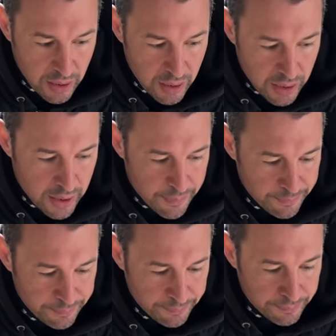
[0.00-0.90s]

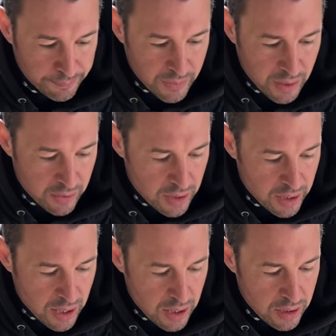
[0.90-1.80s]
Um,
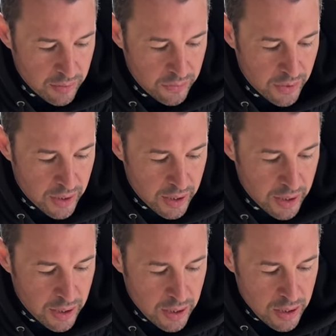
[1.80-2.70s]
they're kind of, uh,
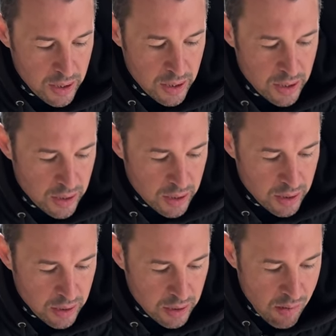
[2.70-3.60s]

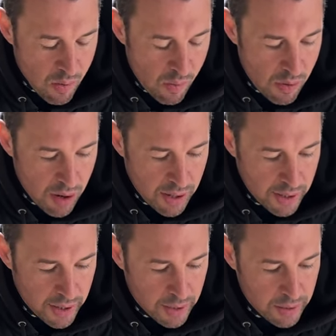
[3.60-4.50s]
um,
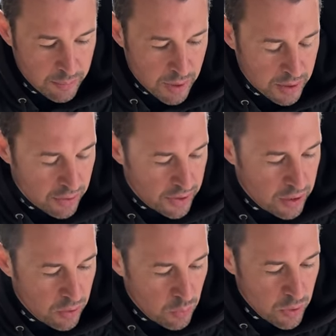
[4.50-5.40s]
I can't
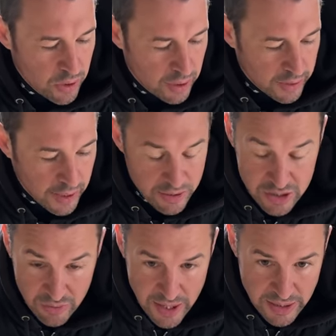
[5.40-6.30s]
think of the word, like kind of
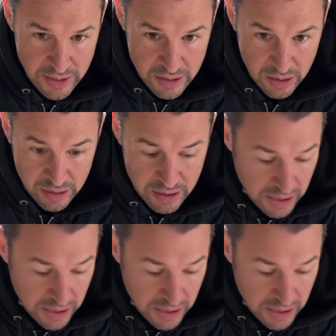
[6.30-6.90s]
serrated to, to